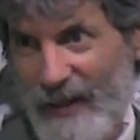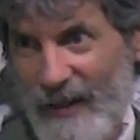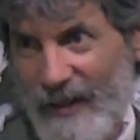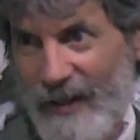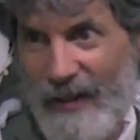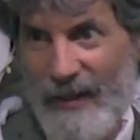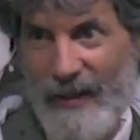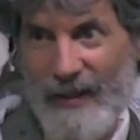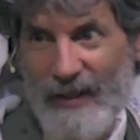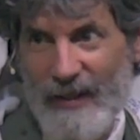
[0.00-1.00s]

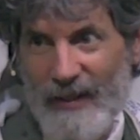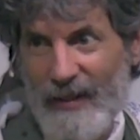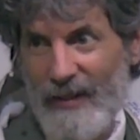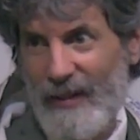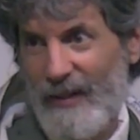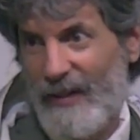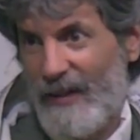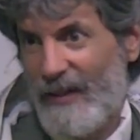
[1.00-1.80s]
No one is speaking in this clip.